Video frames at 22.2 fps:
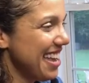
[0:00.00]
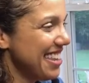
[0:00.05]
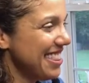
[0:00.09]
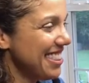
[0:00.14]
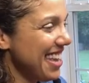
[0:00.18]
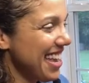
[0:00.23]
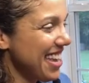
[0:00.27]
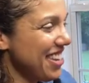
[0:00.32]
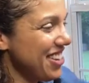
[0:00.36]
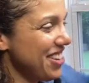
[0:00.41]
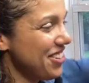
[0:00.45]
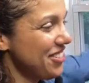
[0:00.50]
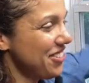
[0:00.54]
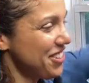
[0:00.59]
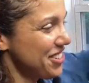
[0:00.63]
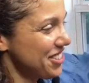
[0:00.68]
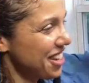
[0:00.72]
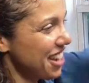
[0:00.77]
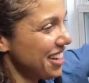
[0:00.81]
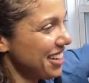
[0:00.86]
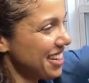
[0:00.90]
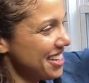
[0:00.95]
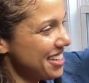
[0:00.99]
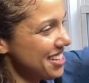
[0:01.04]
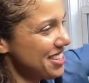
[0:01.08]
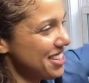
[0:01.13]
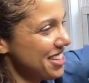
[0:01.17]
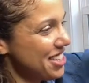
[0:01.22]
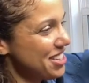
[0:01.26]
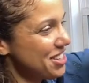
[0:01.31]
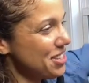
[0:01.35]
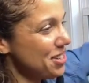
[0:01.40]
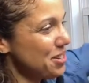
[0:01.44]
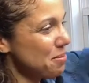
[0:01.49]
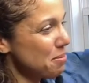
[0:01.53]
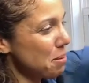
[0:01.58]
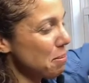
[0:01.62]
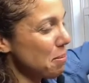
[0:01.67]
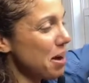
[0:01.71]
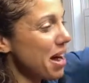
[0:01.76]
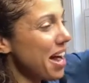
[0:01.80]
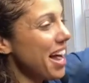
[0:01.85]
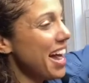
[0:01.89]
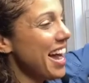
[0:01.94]
Thank you for talking to teacher.
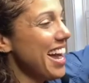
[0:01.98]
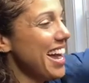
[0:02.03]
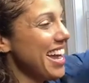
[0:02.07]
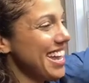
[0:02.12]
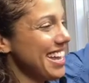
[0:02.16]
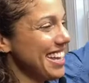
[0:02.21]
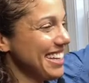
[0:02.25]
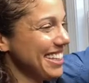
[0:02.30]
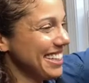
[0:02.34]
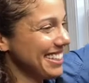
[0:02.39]
Bye-bye.